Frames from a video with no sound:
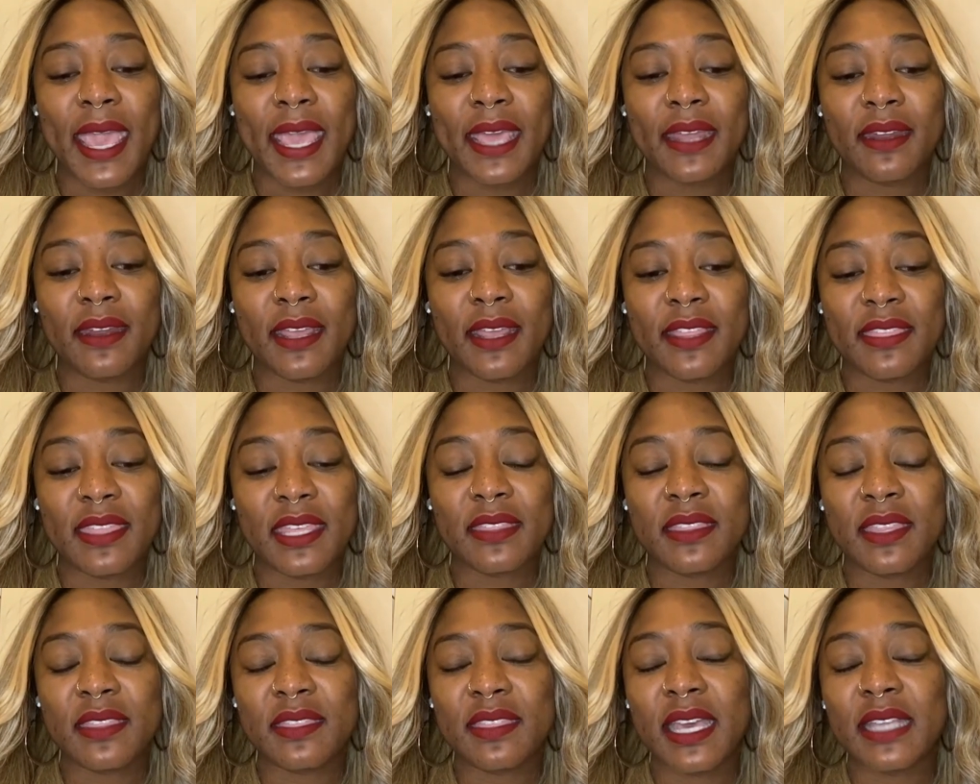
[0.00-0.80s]
and i
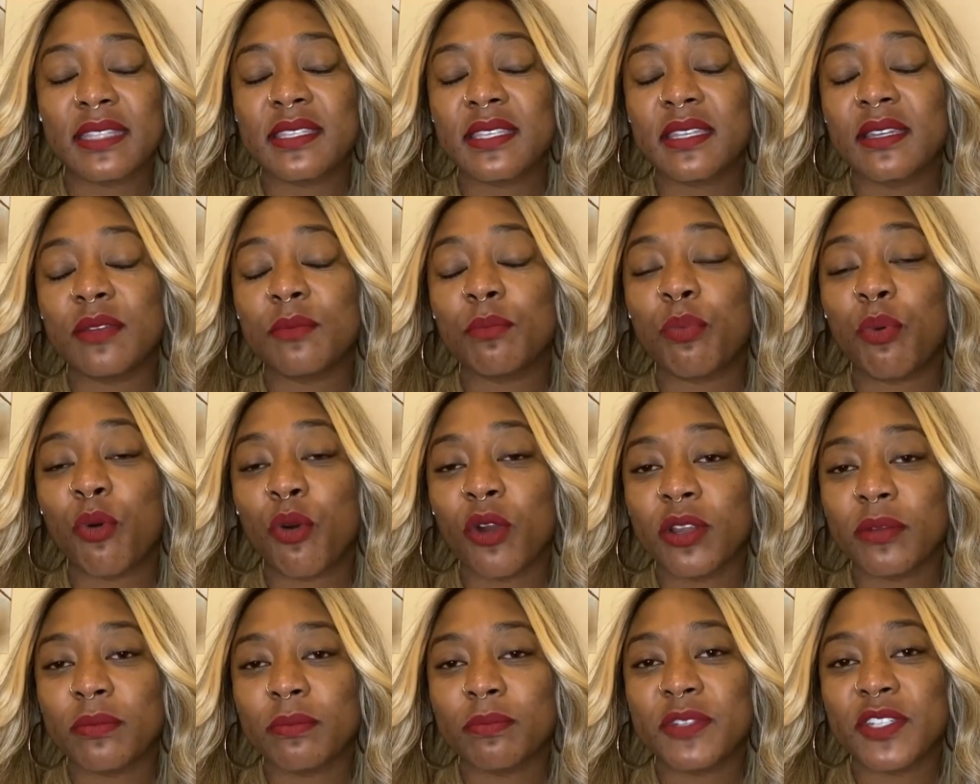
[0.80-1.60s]
think that that's an
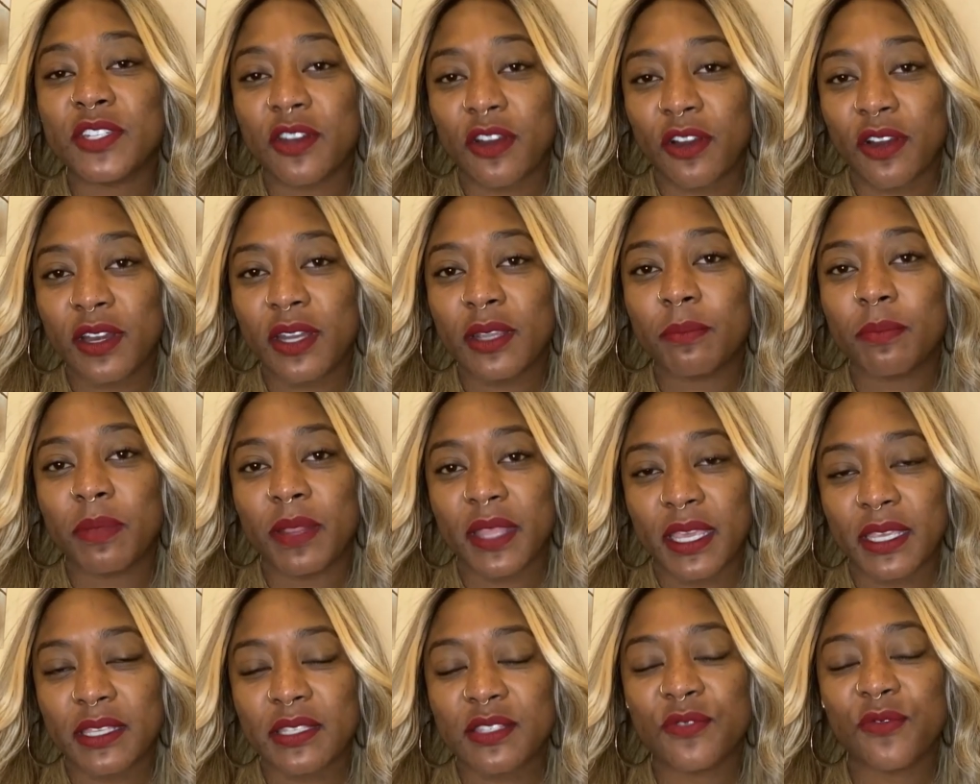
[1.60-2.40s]
important starting
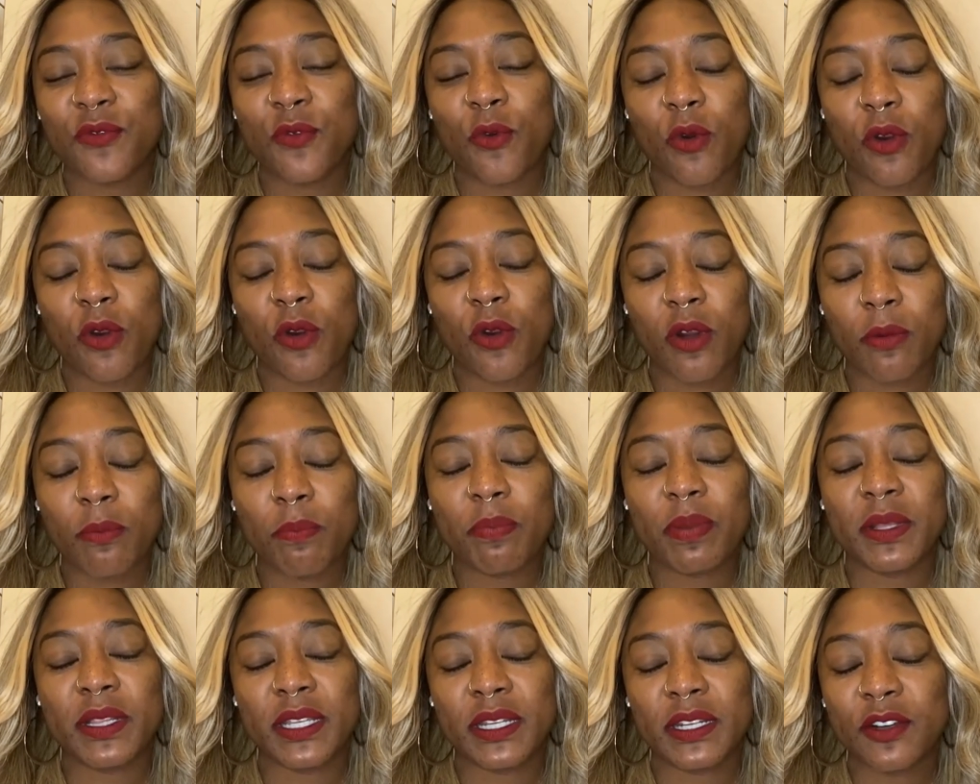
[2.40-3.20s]
place for
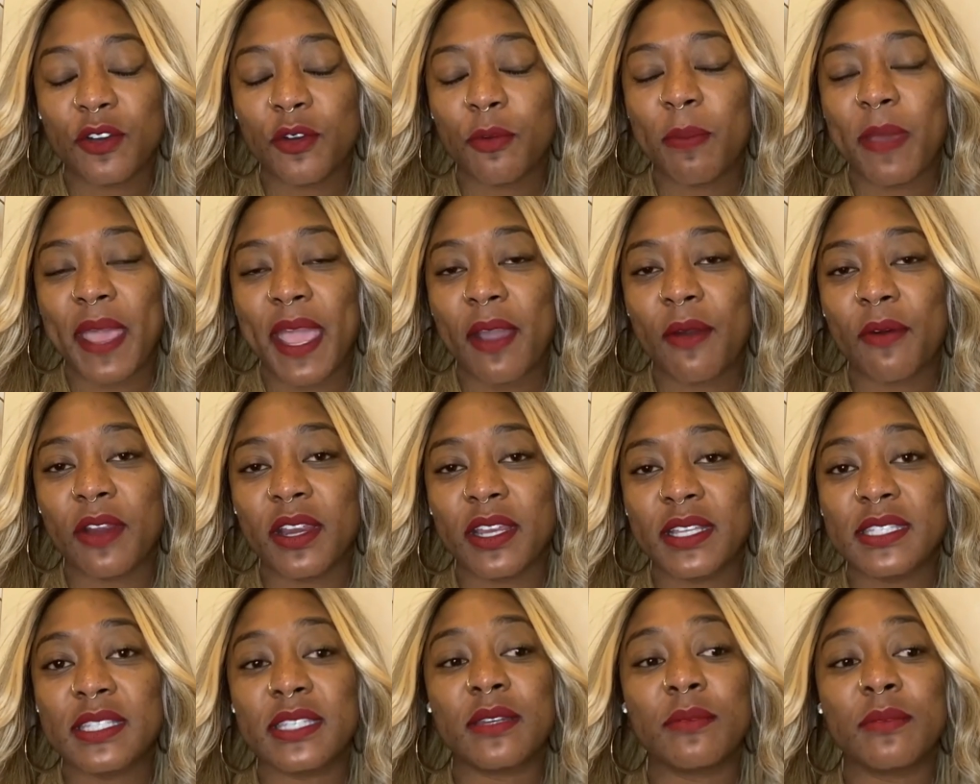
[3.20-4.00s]
political power
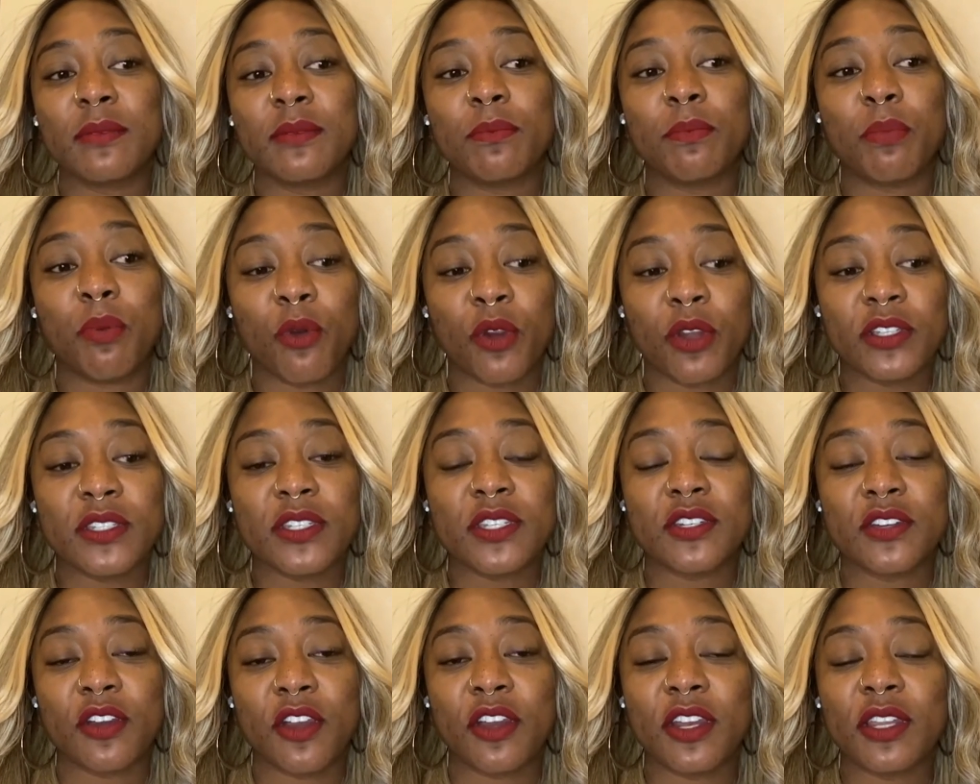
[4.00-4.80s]
it's an important
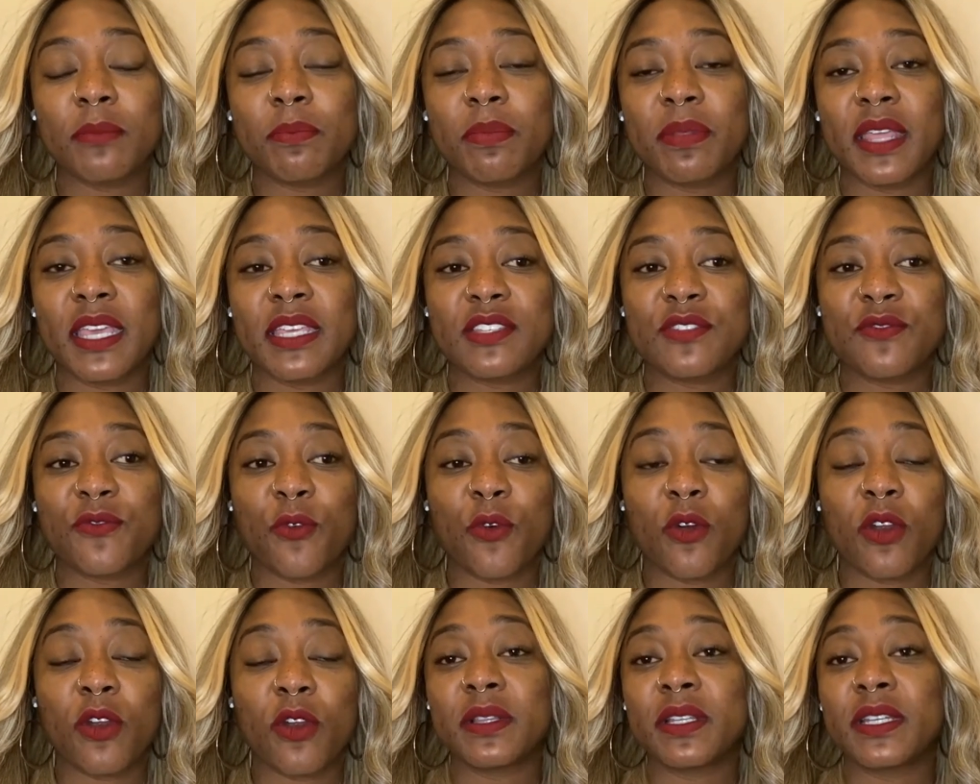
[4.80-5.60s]
starting place
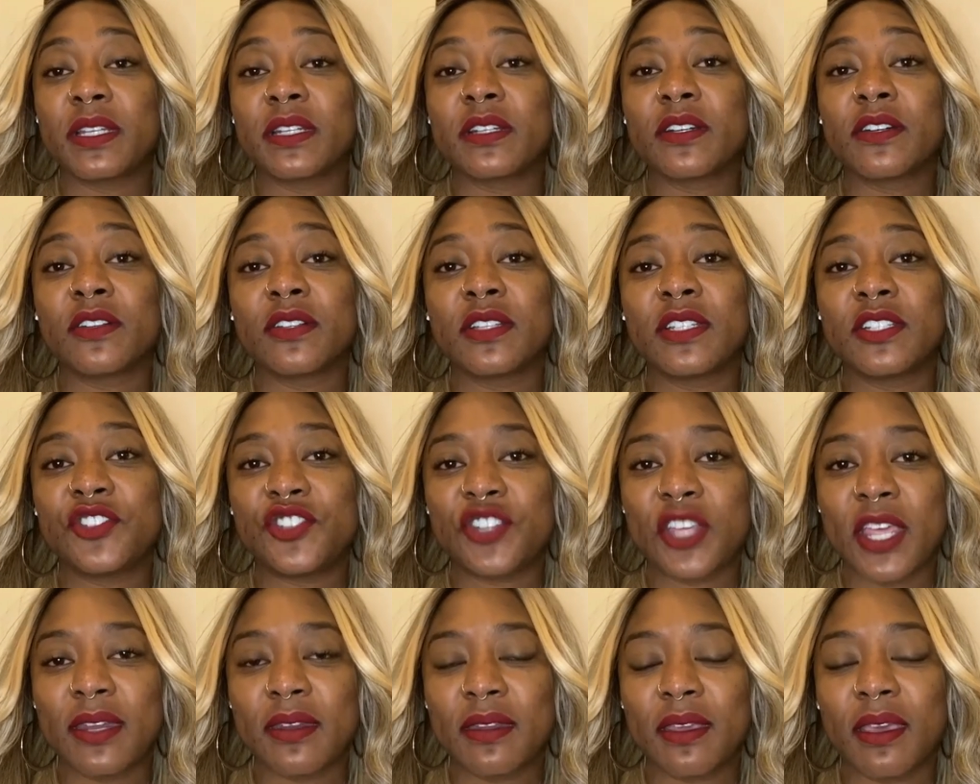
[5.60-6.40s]
for a political
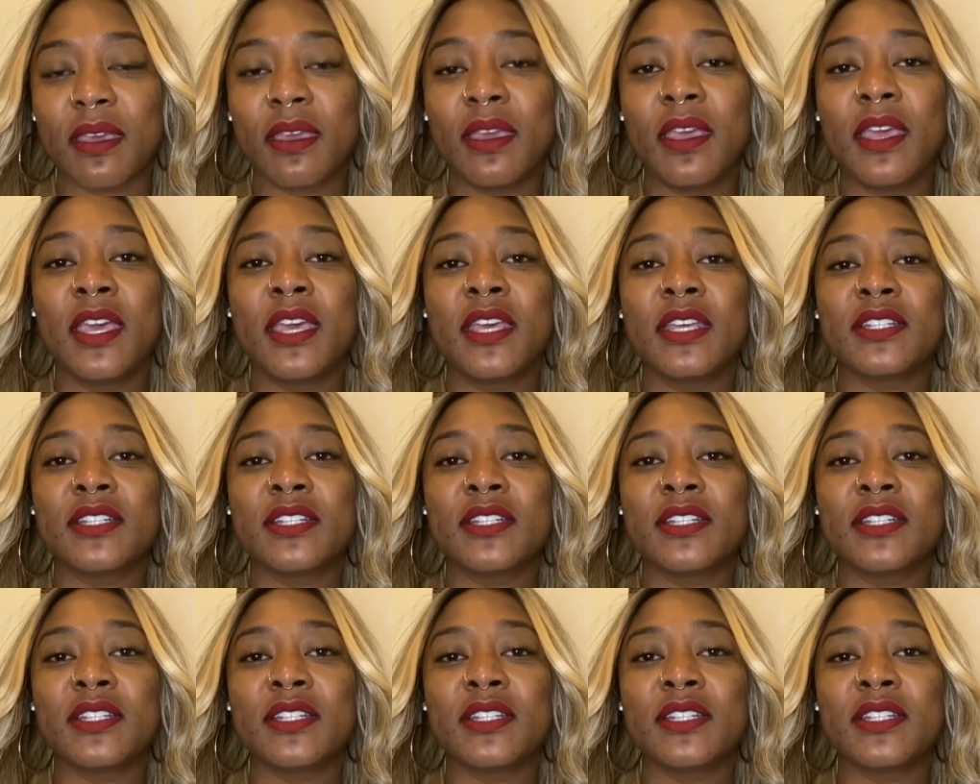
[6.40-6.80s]
agenda